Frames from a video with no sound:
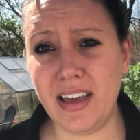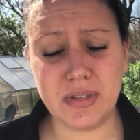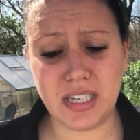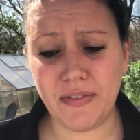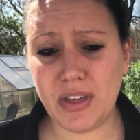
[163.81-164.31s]

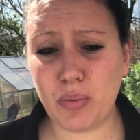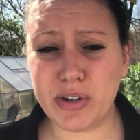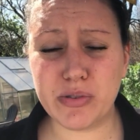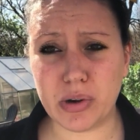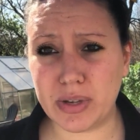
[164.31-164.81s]
Stuff that
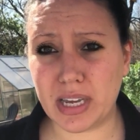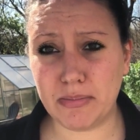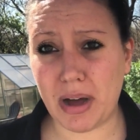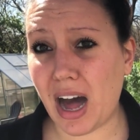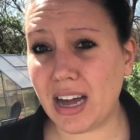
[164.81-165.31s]
we're growing
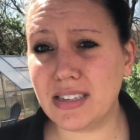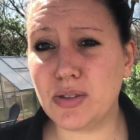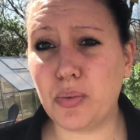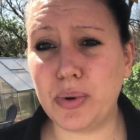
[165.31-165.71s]
in pots.